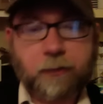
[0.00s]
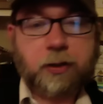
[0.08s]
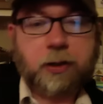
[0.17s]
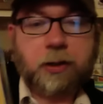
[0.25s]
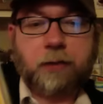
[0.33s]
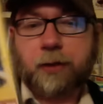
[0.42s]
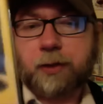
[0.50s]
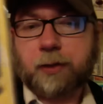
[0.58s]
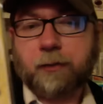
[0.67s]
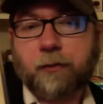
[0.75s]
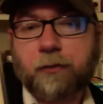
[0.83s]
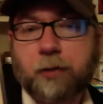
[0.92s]
a cheese fest
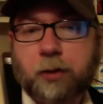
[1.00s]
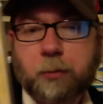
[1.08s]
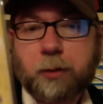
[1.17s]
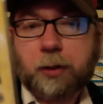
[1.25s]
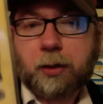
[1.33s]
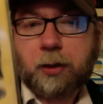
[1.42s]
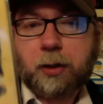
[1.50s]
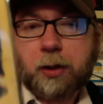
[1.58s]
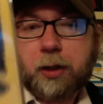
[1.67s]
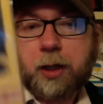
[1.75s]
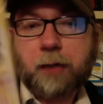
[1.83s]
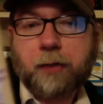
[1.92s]
of a film.
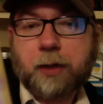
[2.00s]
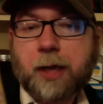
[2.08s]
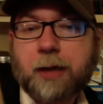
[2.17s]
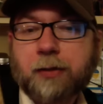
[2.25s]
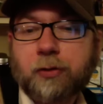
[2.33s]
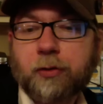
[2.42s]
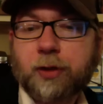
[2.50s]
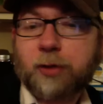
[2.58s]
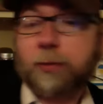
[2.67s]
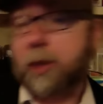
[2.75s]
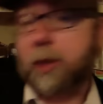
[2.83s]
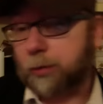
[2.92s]
The actor in this
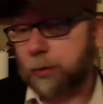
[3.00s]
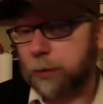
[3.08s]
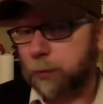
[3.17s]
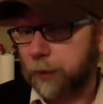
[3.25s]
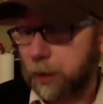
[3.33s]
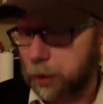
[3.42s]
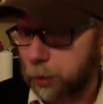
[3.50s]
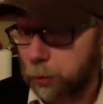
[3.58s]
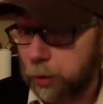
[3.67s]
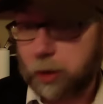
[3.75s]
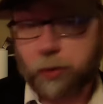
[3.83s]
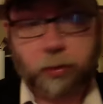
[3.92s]
was also in the movie Killer
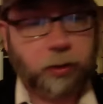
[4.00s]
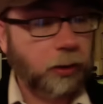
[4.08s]
Workout.